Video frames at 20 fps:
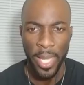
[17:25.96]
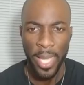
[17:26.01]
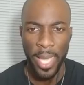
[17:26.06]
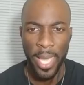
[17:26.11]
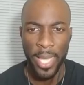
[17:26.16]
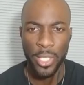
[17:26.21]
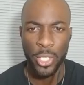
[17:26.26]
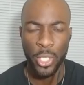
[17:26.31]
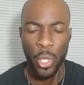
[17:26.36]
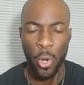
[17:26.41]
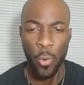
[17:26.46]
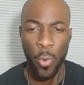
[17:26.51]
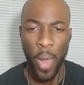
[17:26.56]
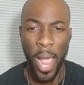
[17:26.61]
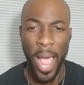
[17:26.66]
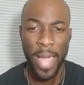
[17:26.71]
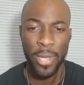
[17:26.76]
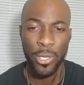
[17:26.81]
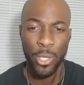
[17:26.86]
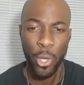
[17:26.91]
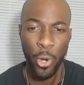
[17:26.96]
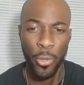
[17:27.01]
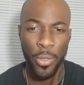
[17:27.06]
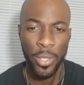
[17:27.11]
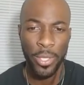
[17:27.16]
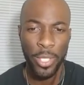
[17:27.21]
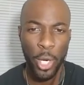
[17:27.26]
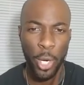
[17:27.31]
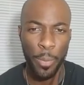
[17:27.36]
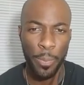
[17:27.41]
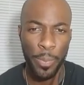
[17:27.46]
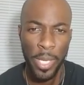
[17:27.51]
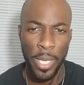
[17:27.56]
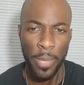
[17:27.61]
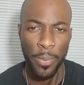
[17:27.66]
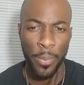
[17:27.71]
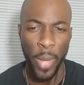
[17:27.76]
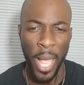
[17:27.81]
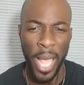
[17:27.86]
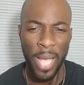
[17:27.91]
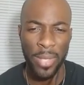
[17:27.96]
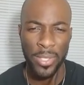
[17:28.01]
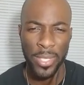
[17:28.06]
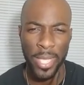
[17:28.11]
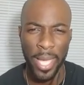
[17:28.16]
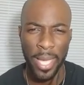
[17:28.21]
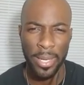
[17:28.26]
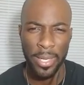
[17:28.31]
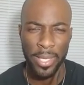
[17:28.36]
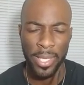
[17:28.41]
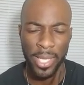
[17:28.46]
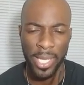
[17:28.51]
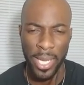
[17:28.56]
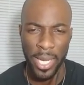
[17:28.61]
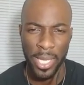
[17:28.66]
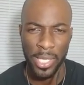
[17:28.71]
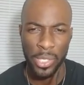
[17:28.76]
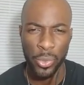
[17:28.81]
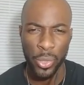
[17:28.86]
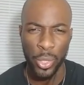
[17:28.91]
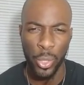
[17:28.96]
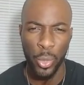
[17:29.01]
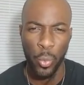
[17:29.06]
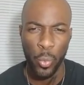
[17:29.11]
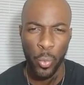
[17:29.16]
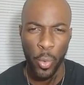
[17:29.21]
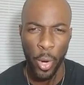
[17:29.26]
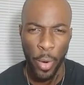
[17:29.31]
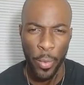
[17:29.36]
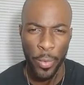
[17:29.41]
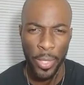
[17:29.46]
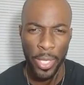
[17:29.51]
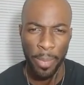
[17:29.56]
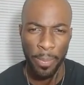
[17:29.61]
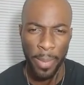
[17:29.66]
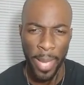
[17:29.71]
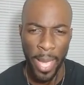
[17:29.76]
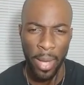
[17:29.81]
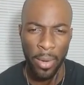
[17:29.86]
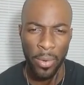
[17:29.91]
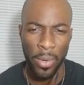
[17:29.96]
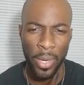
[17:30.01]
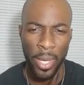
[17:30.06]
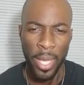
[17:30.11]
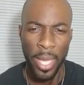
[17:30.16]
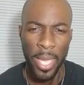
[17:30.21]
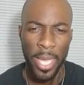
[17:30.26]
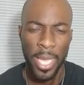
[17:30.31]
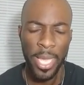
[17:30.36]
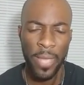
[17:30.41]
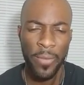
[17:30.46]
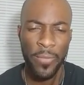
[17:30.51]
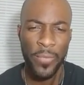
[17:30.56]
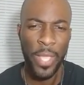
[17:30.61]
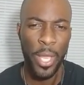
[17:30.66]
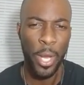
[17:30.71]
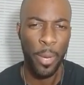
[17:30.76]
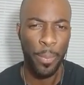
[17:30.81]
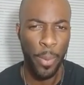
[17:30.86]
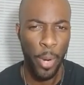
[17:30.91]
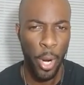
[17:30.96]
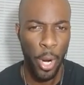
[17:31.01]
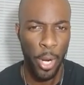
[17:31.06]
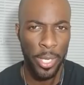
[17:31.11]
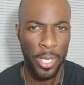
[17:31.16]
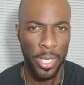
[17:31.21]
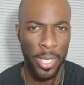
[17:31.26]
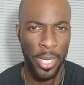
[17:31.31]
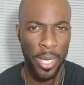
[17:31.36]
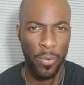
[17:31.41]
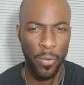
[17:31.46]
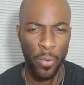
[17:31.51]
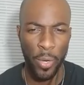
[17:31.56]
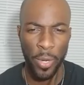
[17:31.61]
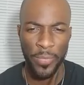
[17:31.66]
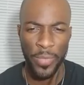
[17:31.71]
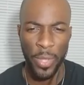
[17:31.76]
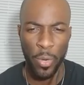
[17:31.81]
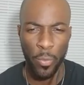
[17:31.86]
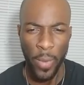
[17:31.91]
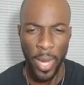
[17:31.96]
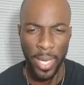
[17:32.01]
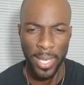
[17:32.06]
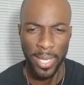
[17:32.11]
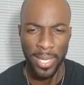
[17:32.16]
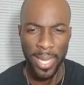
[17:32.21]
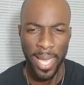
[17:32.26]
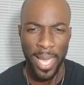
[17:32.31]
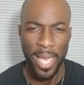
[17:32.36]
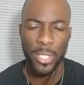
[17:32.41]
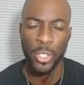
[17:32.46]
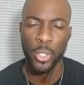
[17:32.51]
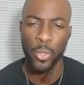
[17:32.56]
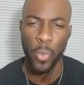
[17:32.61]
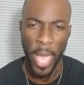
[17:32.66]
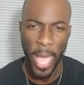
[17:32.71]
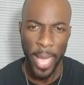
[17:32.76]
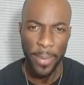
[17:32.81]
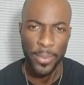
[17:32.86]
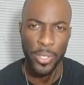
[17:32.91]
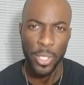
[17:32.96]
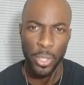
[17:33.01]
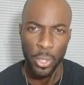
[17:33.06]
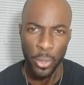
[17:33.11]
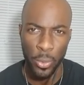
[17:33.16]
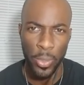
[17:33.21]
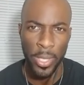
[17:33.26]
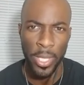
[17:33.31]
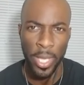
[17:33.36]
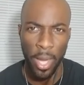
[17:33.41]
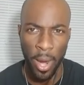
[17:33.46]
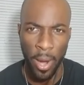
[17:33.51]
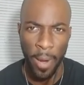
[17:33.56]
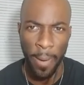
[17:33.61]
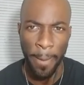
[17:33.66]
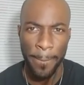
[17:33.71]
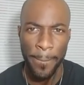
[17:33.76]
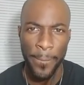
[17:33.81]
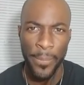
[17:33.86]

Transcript: And so I know that there are people outside of the country who worry about if they're a part of or if they're recognized. You absolutely are.